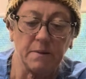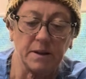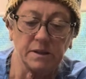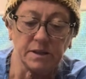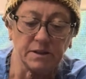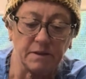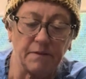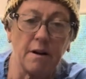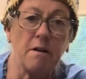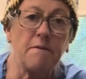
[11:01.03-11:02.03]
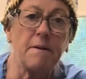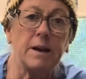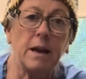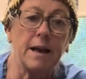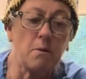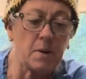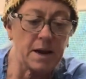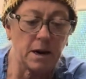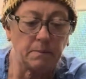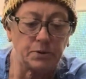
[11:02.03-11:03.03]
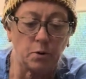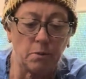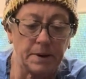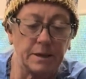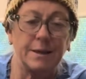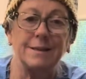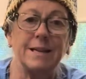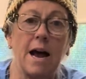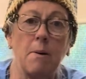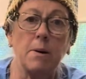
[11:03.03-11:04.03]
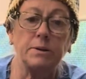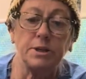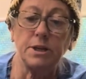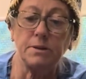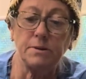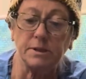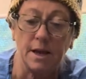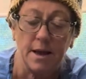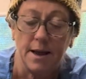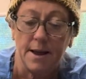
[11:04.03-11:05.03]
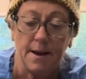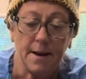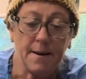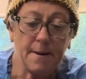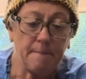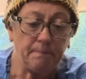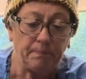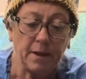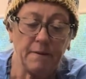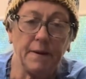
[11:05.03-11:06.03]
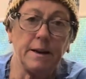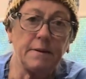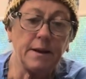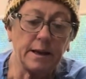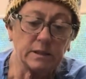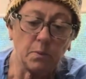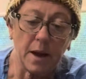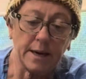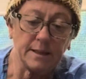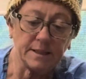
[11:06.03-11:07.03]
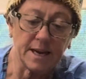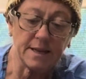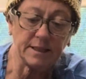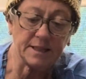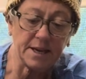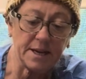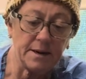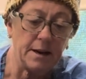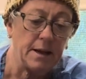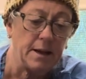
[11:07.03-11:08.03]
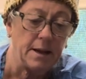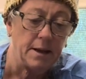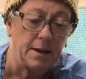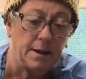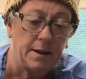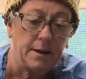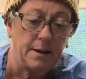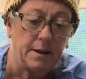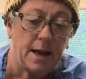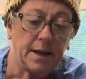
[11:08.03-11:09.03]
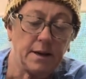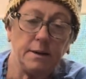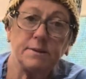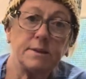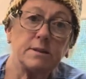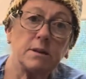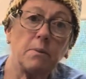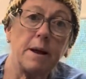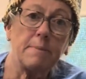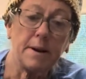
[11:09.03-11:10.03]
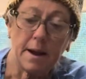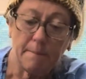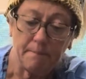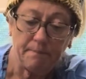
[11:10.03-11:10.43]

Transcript: Well, it's just a very, very lightweight, absorbent towel to use. If anything gets wet inside the tent, I can use this to wipe it up.